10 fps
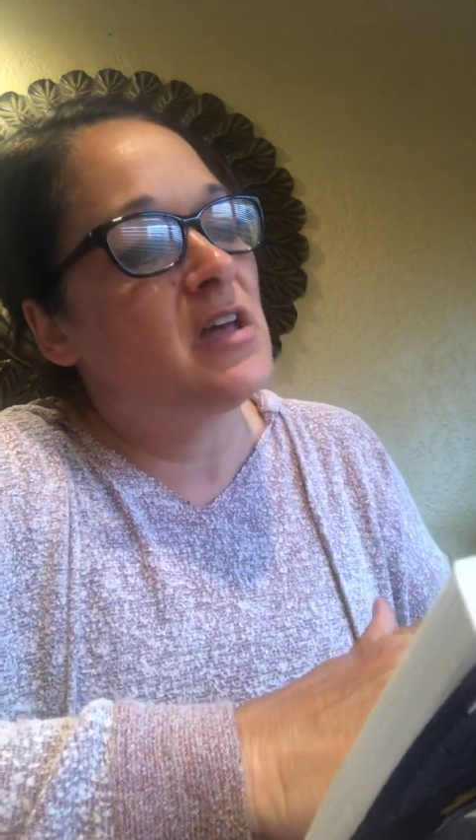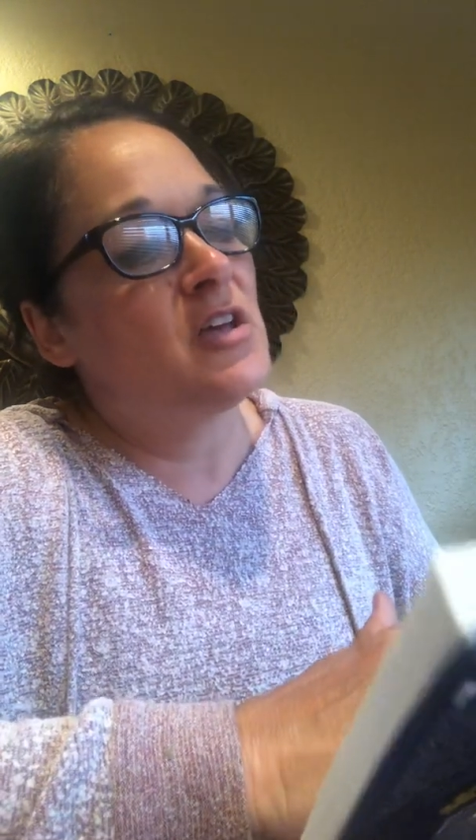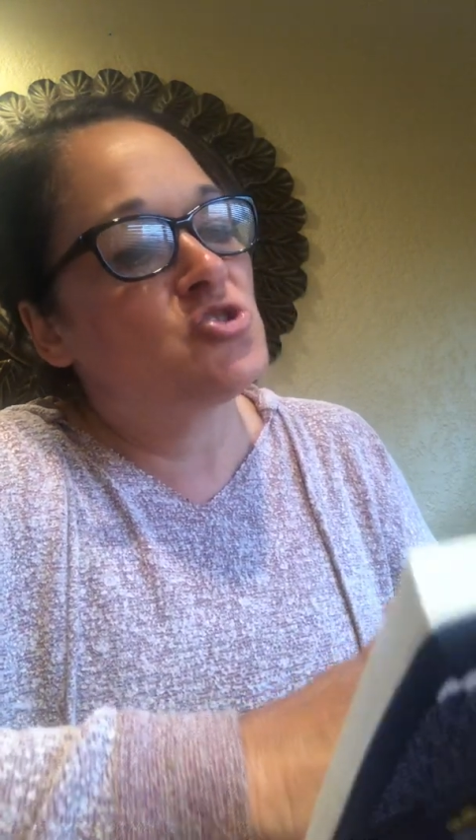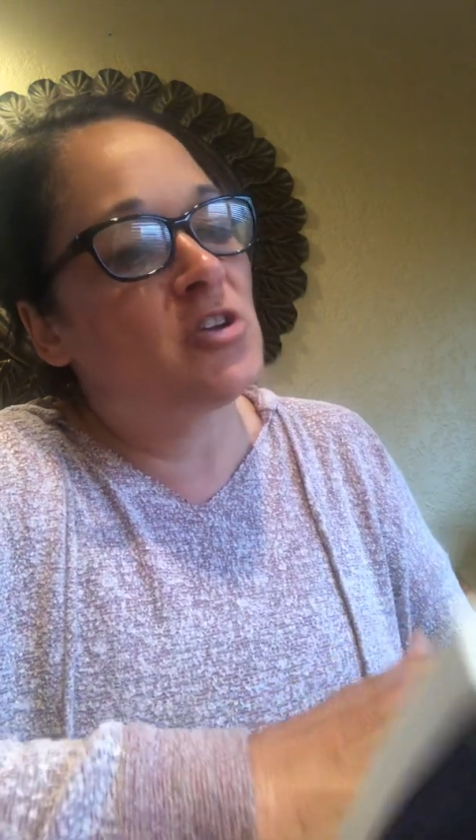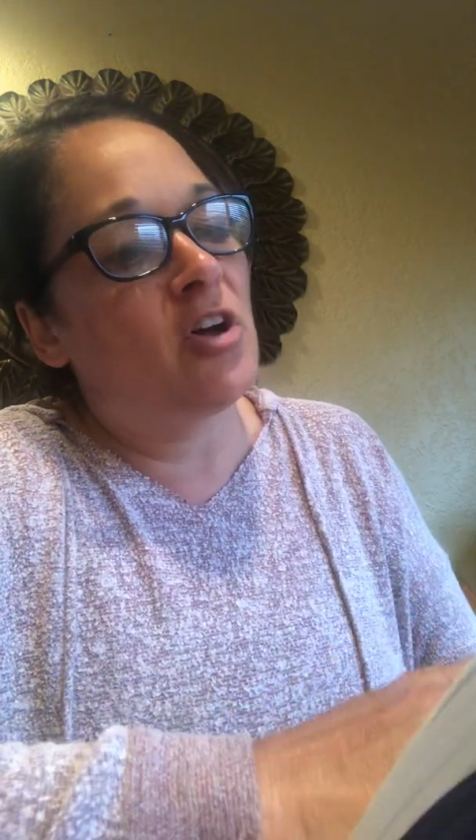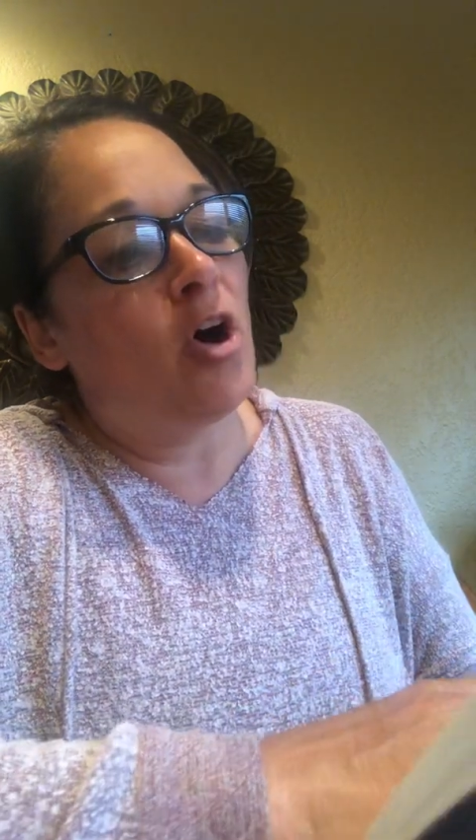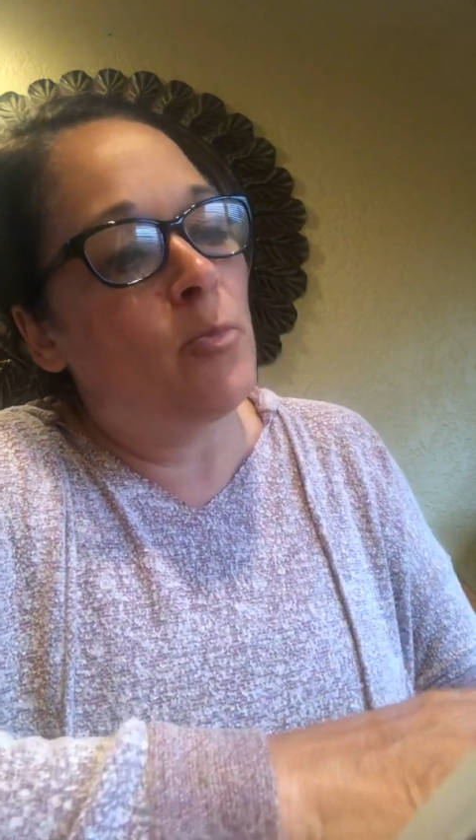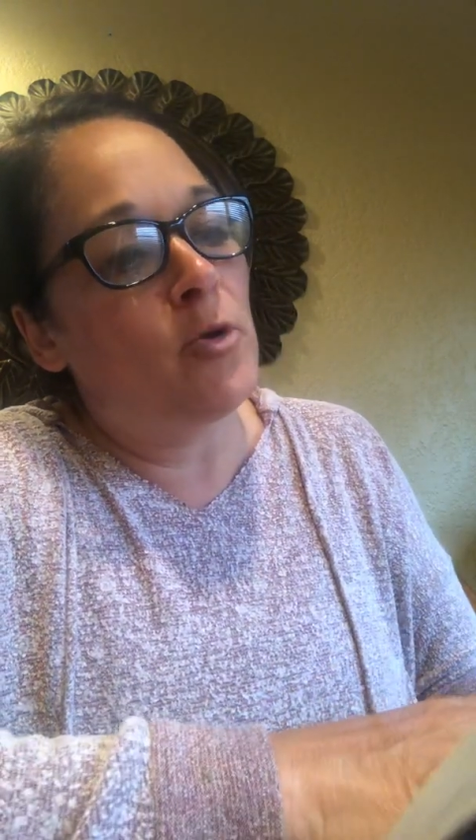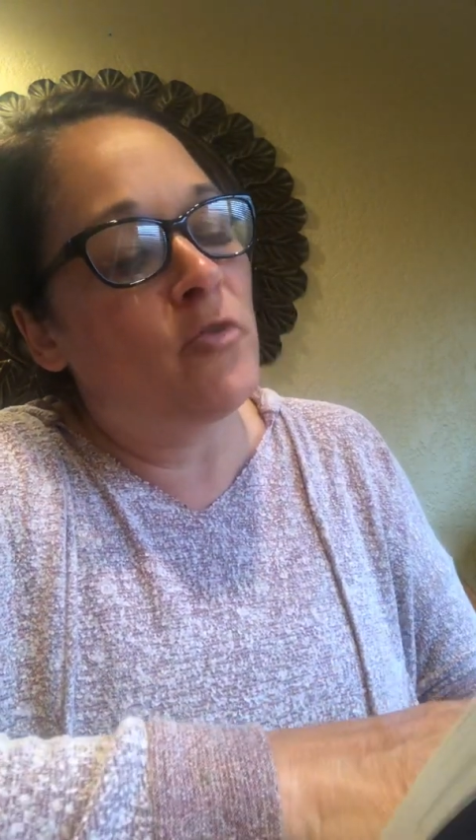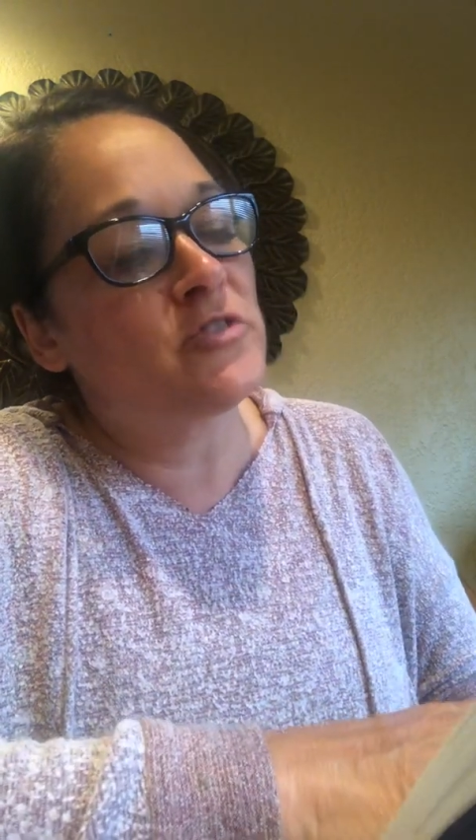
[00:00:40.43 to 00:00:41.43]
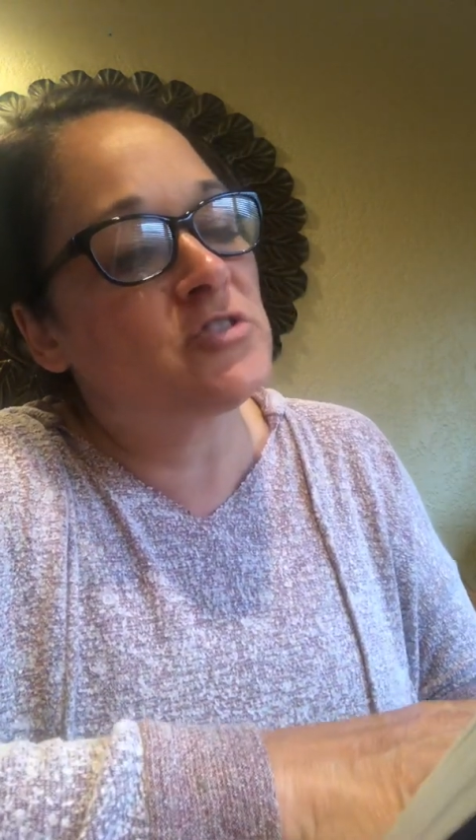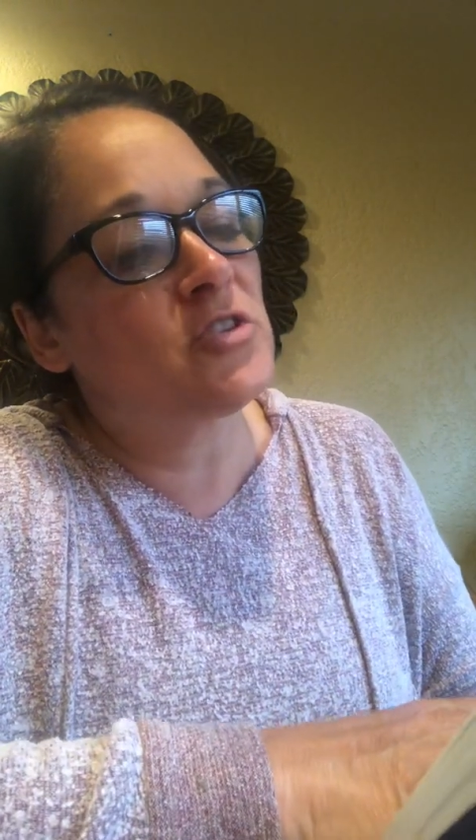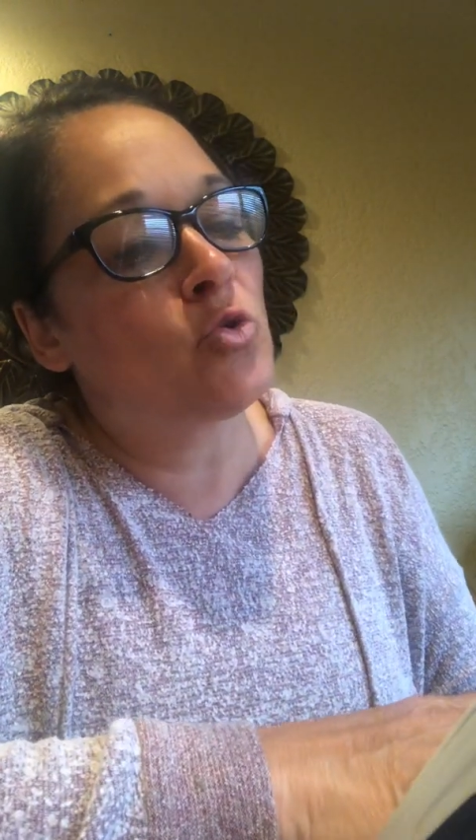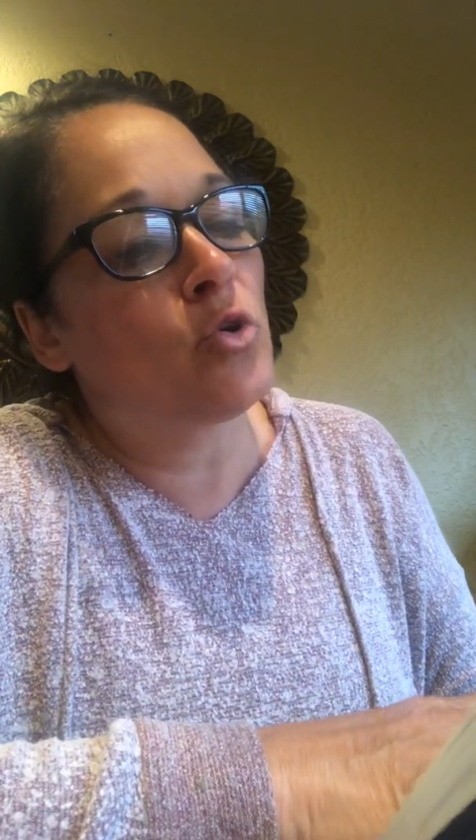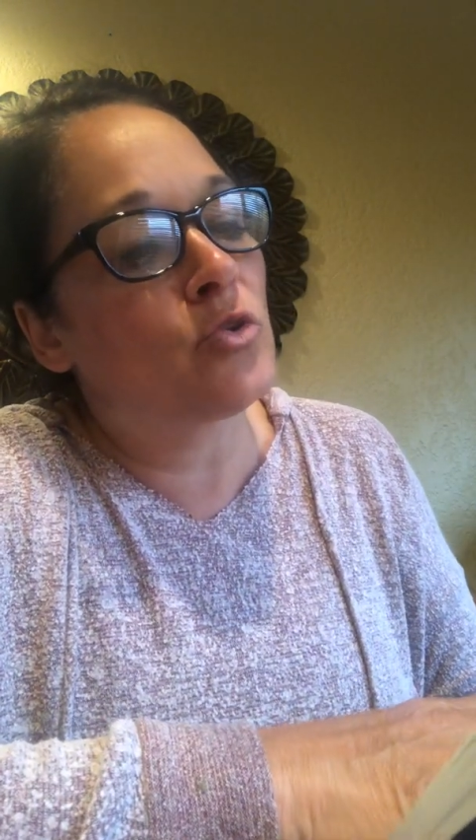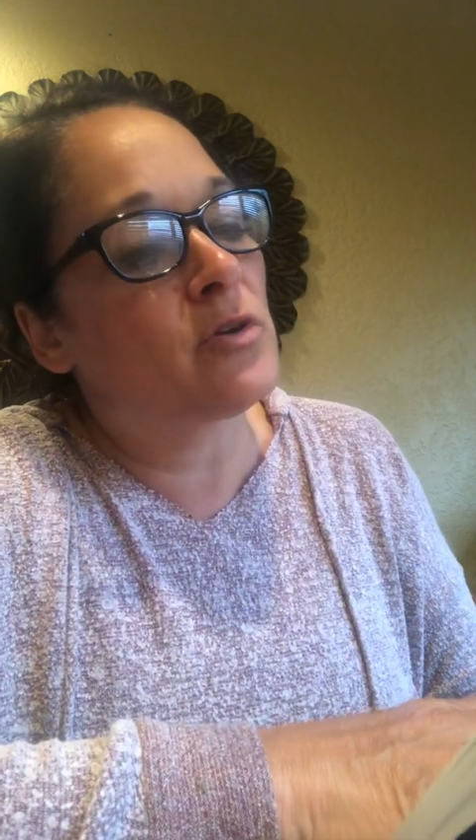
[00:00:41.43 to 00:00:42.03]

She called me over to the corner